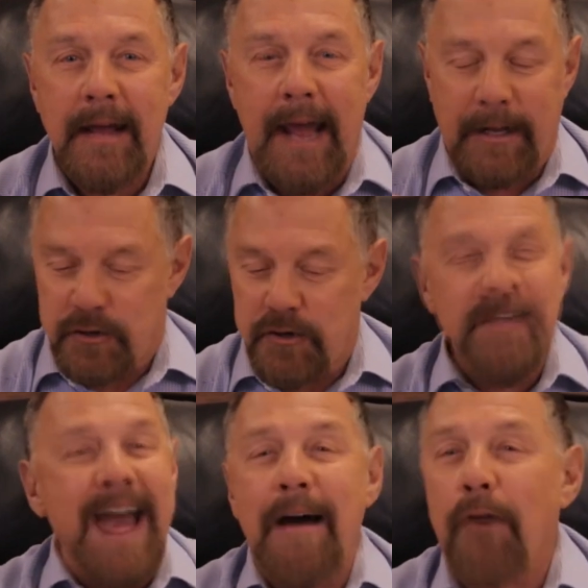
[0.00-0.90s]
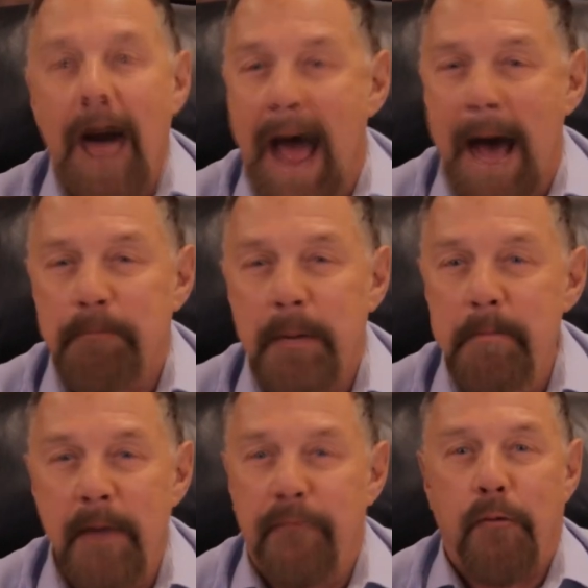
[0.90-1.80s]
It's never happened
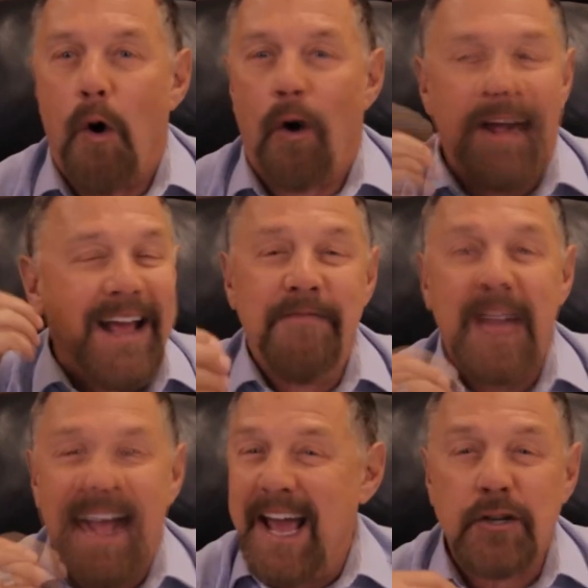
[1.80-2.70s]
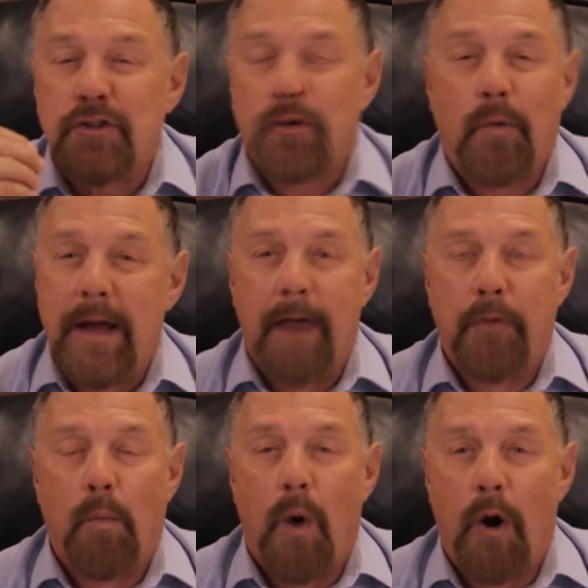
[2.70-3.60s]
before in the history of the
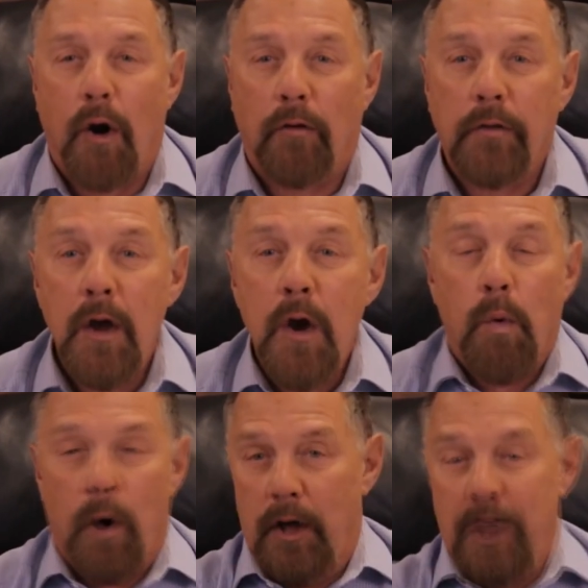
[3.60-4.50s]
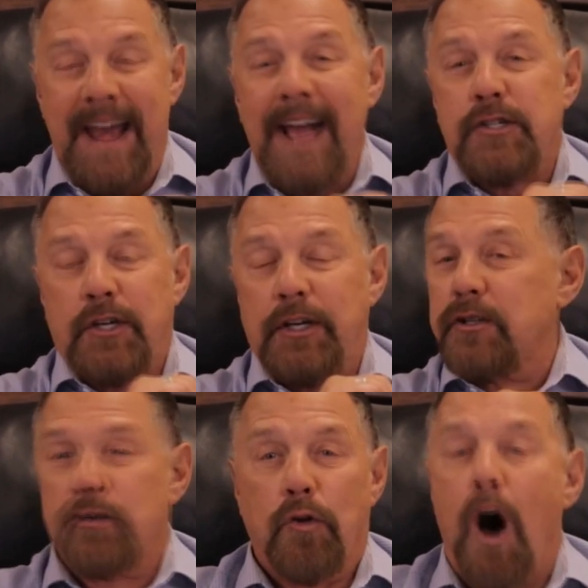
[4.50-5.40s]
world where a nation
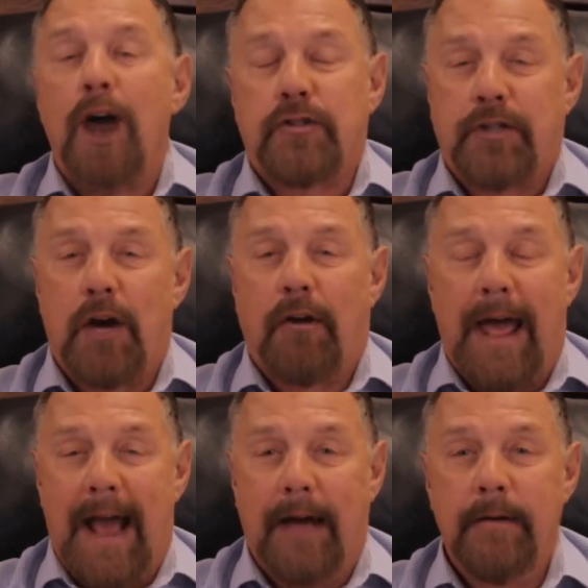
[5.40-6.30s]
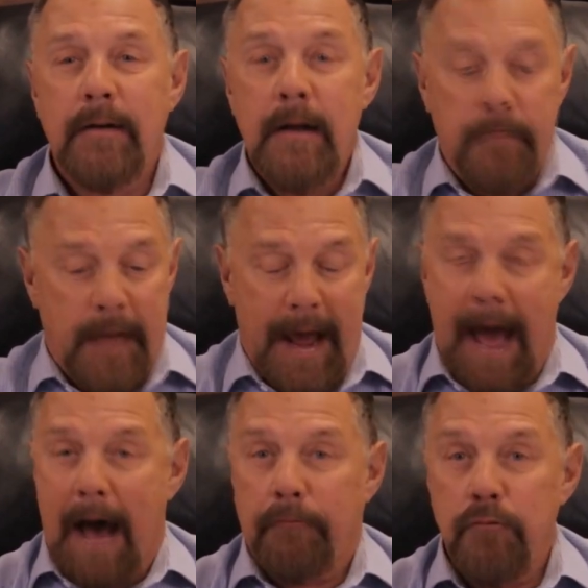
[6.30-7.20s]
has lost their land. They
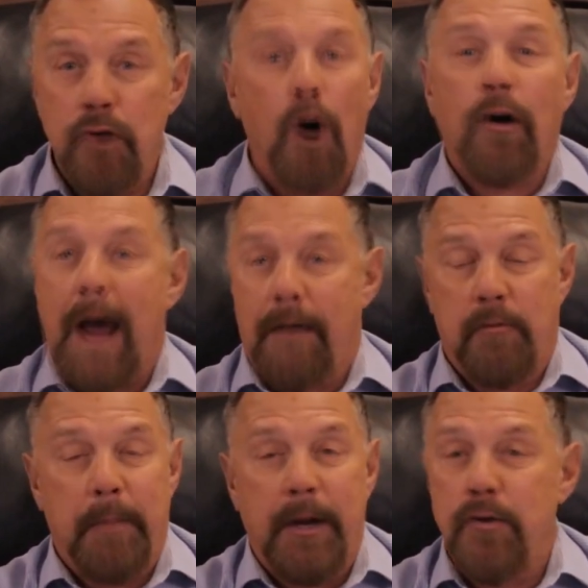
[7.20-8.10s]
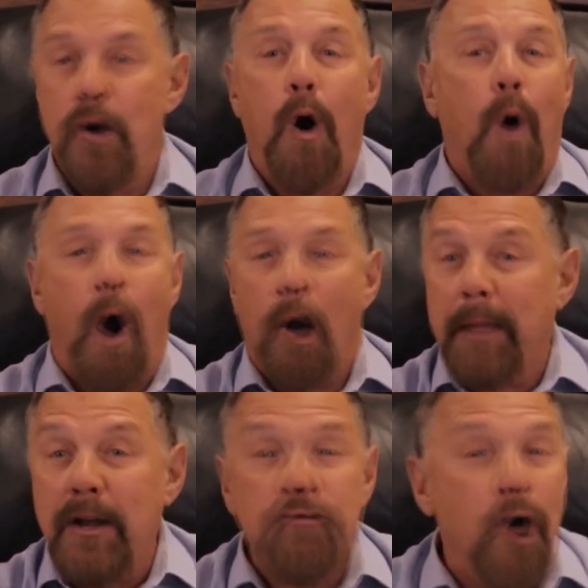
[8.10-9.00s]
have no government, no
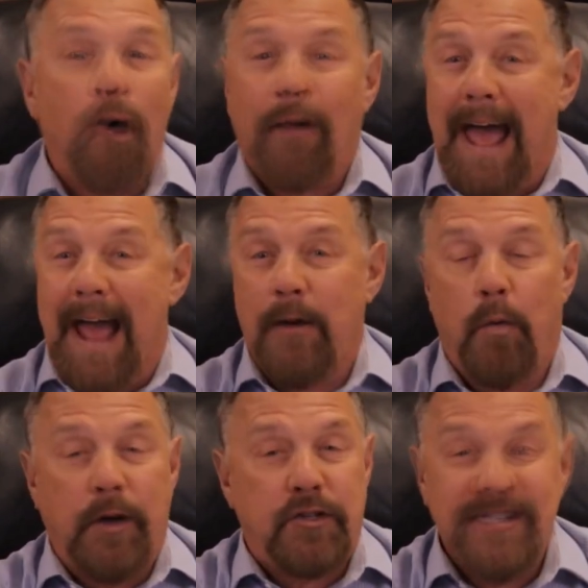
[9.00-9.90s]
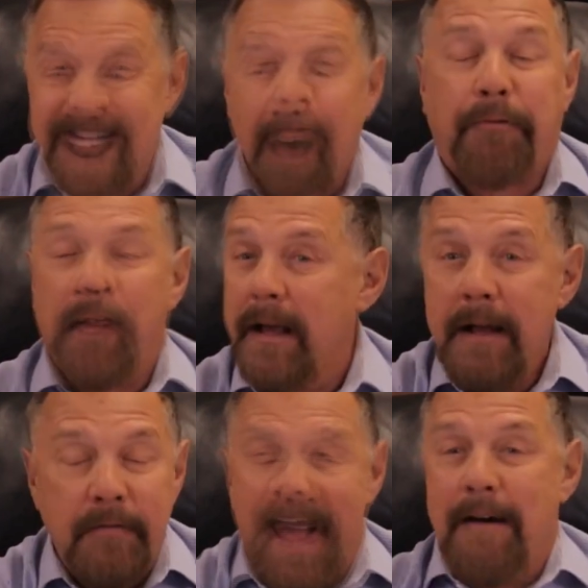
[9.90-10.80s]
army, no language, nothing.
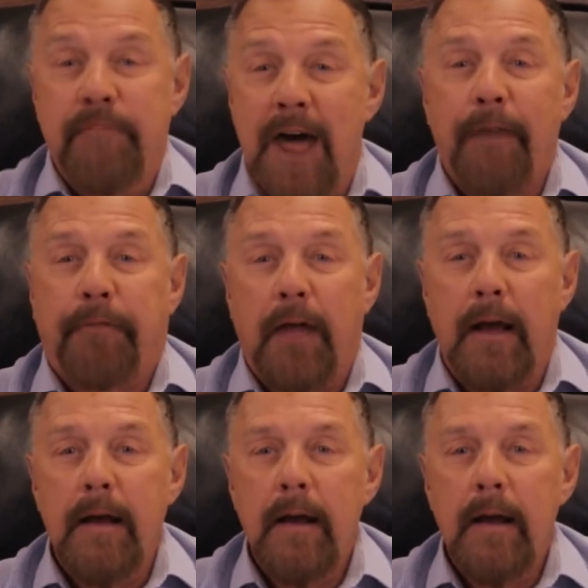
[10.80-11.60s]
They have nothing